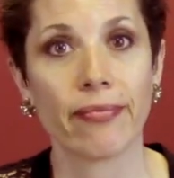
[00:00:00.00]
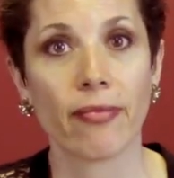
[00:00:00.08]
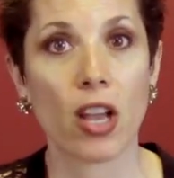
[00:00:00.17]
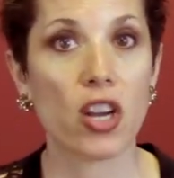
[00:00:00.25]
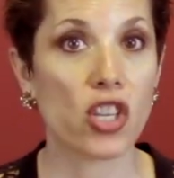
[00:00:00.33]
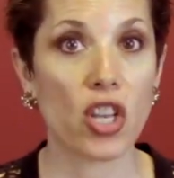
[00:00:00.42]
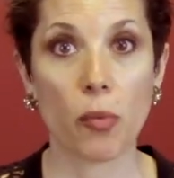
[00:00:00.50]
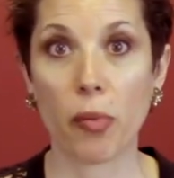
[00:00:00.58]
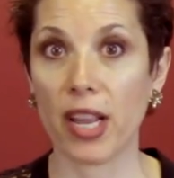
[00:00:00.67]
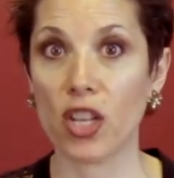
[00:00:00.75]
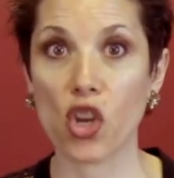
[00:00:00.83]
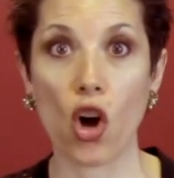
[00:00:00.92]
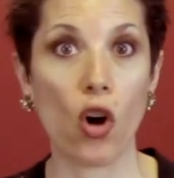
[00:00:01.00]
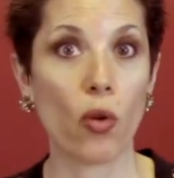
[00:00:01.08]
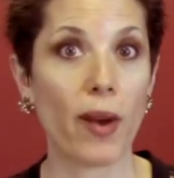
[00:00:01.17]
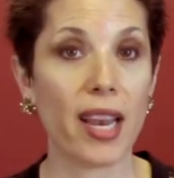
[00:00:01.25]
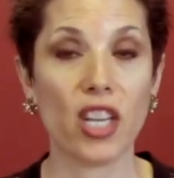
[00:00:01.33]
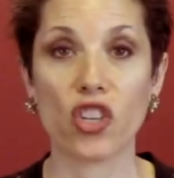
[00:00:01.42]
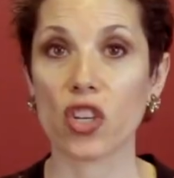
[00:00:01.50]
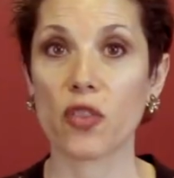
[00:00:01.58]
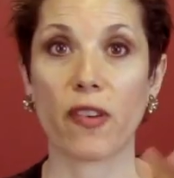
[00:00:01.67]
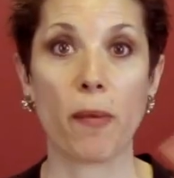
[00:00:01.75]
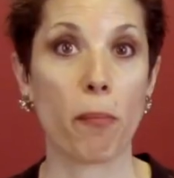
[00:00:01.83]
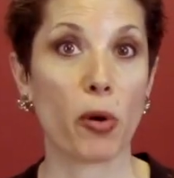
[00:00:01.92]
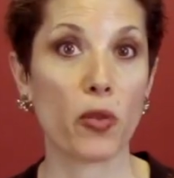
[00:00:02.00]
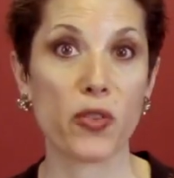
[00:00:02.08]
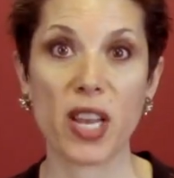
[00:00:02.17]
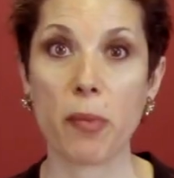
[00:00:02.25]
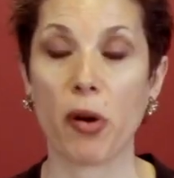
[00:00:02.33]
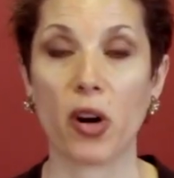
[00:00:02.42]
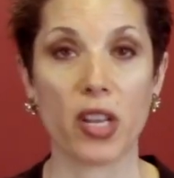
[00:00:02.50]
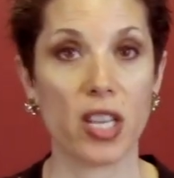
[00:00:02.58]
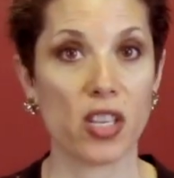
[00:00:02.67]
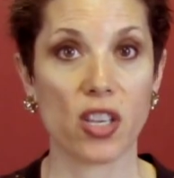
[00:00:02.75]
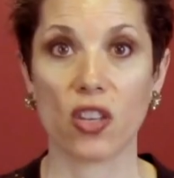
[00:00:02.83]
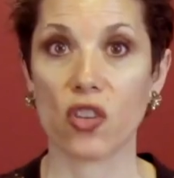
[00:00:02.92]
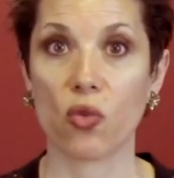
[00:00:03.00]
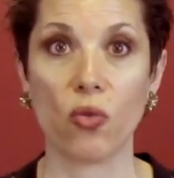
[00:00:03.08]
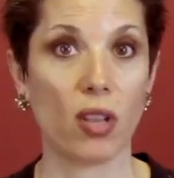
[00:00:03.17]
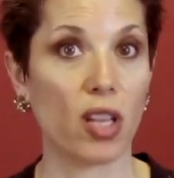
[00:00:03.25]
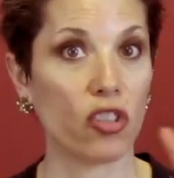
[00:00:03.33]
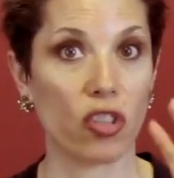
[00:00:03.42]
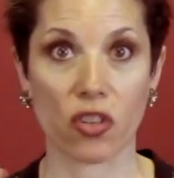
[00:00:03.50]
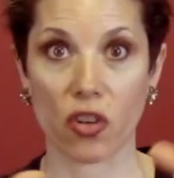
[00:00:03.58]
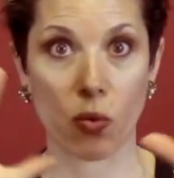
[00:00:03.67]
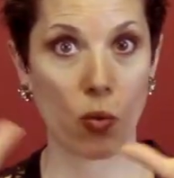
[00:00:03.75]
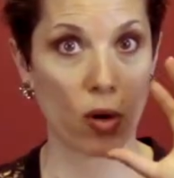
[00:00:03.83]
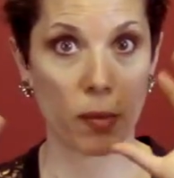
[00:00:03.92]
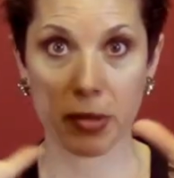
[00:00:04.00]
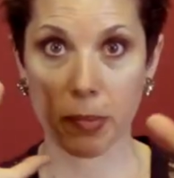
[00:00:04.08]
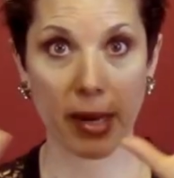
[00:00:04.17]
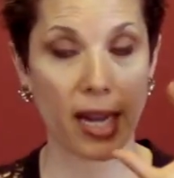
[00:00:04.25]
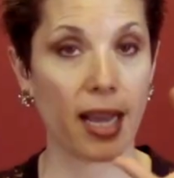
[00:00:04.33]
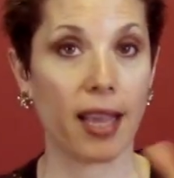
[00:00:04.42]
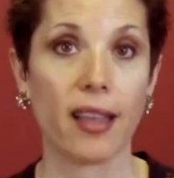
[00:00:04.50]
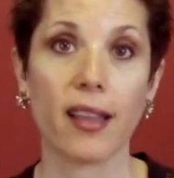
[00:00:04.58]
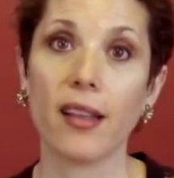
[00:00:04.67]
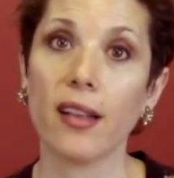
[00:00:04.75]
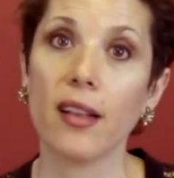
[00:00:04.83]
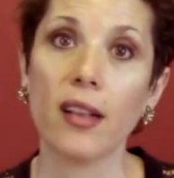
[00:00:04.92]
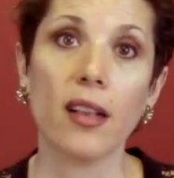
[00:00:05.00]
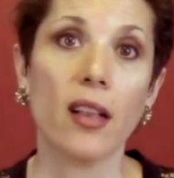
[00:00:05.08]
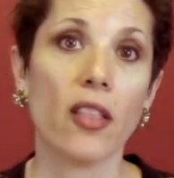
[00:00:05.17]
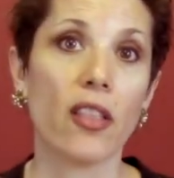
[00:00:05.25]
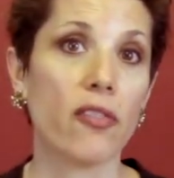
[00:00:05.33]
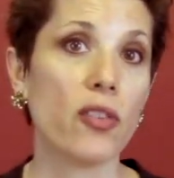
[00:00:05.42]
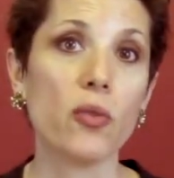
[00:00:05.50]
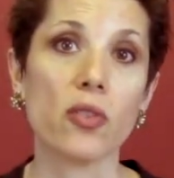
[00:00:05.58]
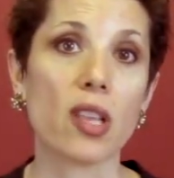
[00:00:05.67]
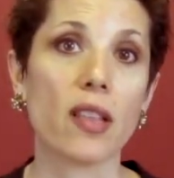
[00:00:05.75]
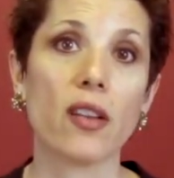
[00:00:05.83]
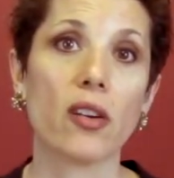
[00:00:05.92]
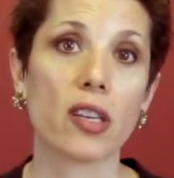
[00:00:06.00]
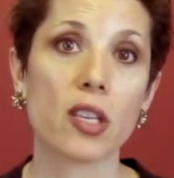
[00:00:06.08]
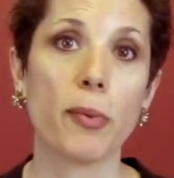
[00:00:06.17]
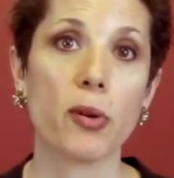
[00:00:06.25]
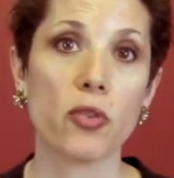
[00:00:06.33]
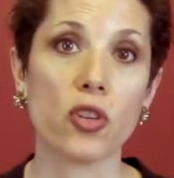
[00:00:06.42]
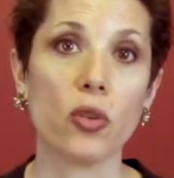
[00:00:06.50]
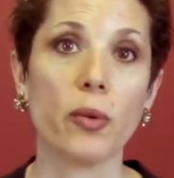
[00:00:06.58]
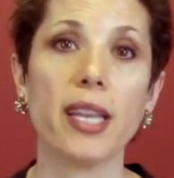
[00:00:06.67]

Cuz their brains already just from birthday parties and school lunches are warped by the foods that they're exposed to.